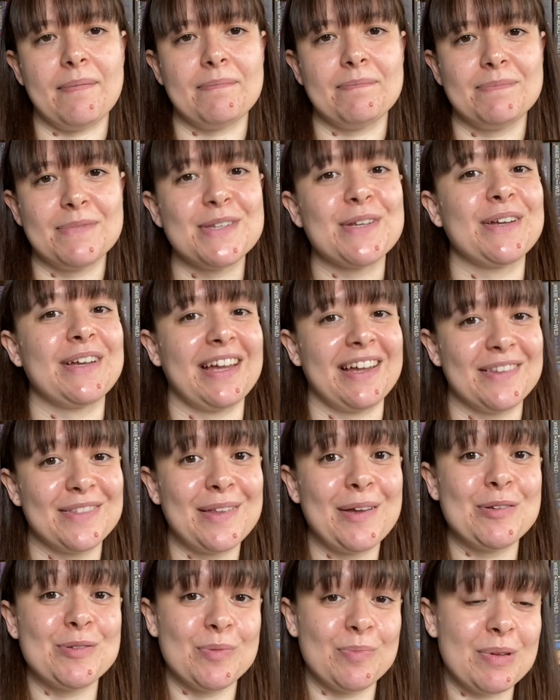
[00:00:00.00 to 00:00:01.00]
So yeah,
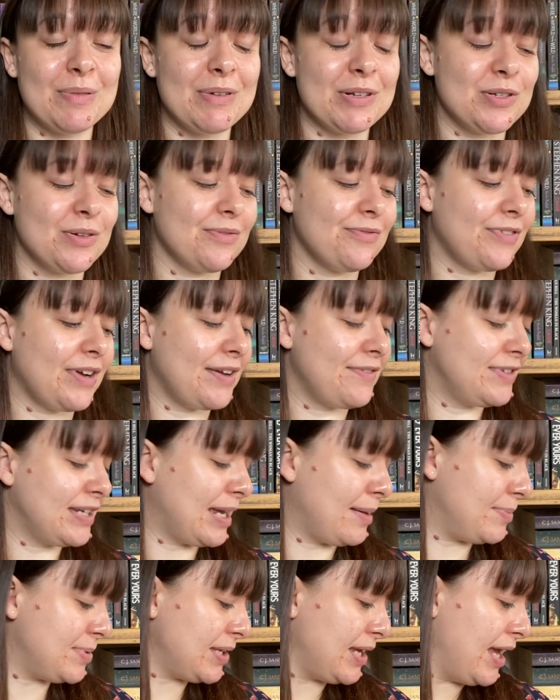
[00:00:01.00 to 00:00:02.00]
those would be my top 5
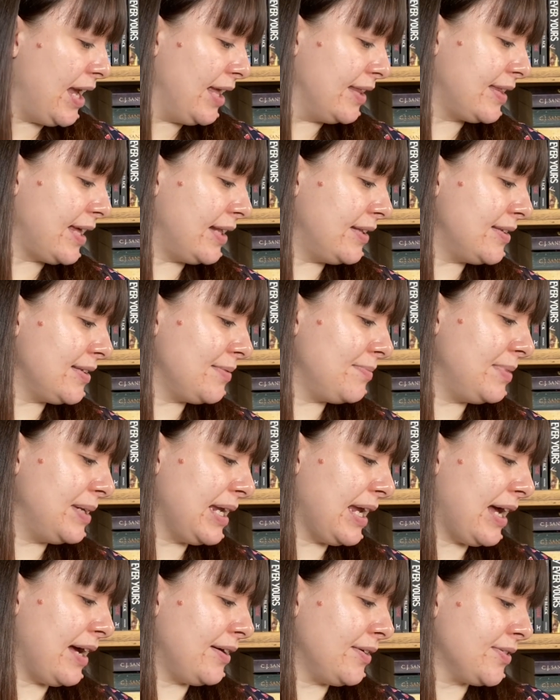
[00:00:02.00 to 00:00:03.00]
tips. Then somebody
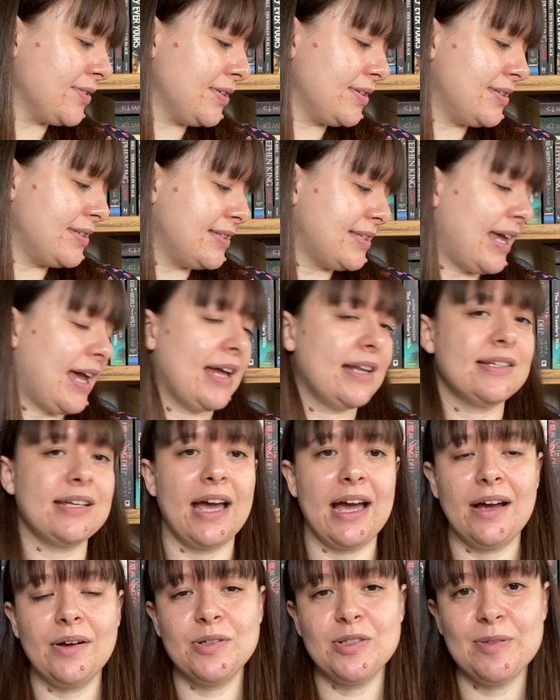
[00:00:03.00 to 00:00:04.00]
else said,
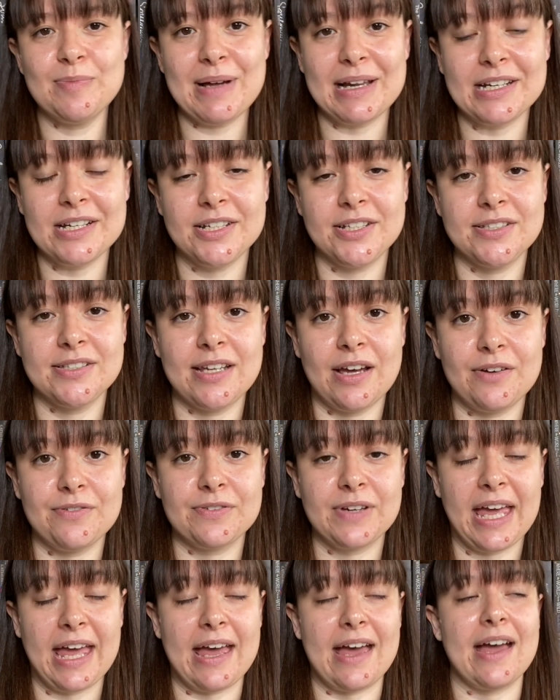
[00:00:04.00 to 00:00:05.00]
how do you balance
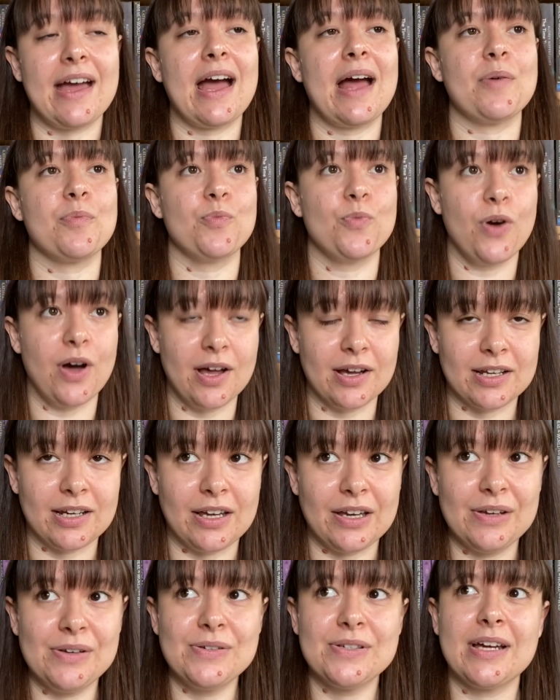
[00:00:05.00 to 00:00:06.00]
self-care and
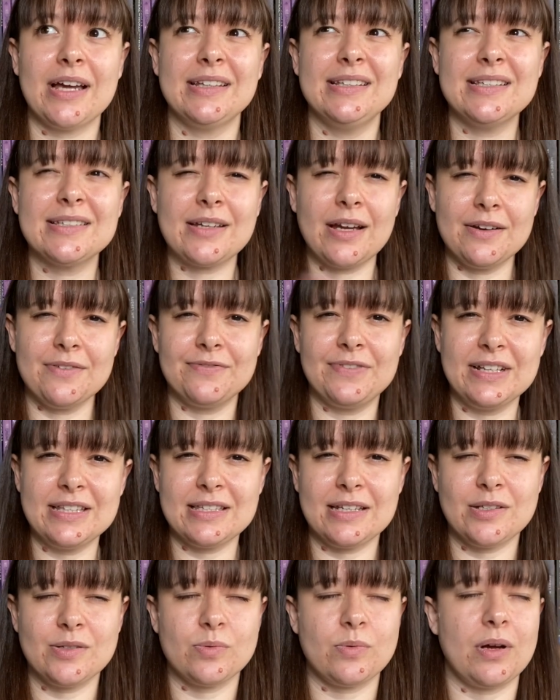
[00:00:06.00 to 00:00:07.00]
workload? And this kind of feeds
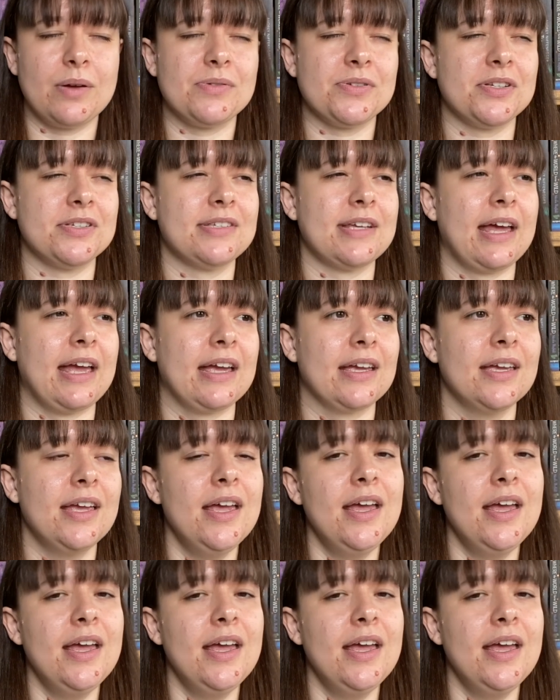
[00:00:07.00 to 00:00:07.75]
into what I was just saying.